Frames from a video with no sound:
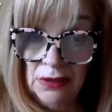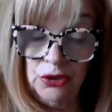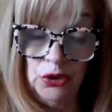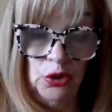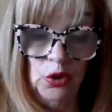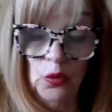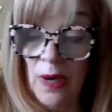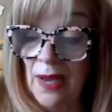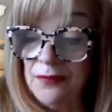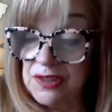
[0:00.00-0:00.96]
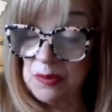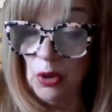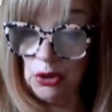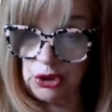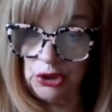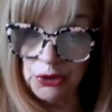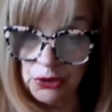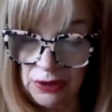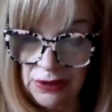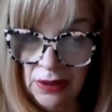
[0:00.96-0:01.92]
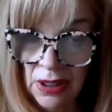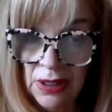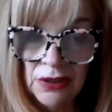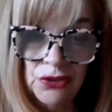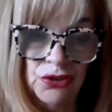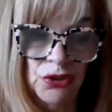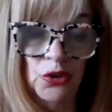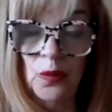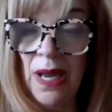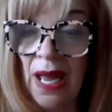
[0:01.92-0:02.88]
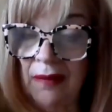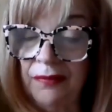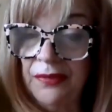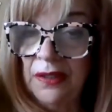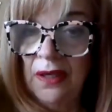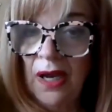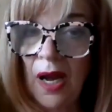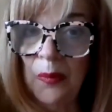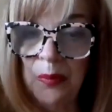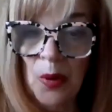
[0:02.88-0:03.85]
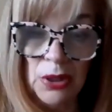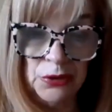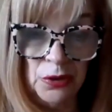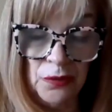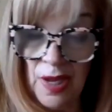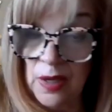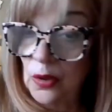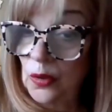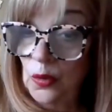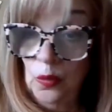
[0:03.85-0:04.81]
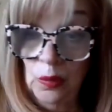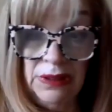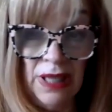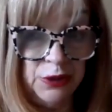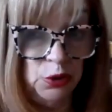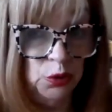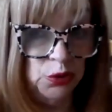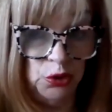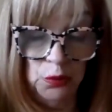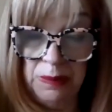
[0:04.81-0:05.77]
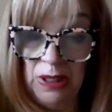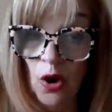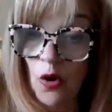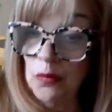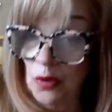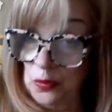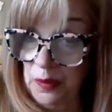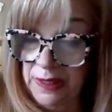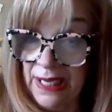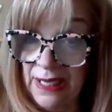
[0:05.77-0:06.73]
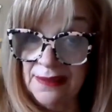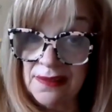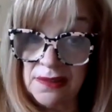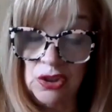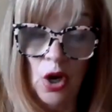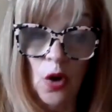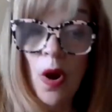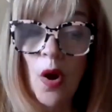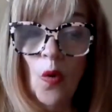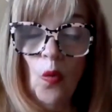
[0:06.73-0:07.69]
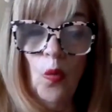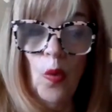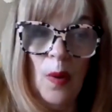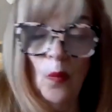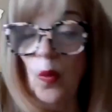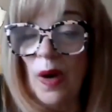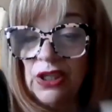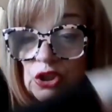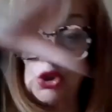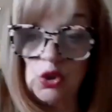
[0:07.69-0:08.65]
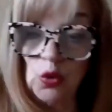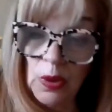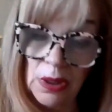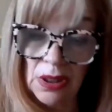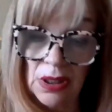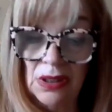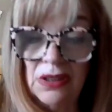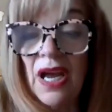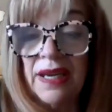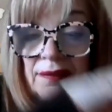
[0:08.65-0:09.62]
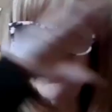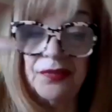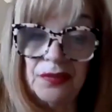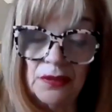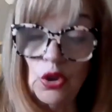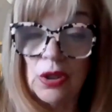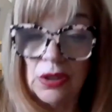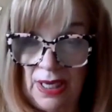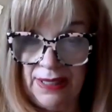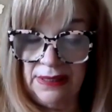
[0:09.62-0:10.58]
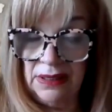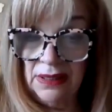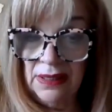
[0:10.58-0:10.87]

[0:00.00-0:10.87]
Do you have small children? Do you have a partner that would like you to be home on weekends? What does your life look like?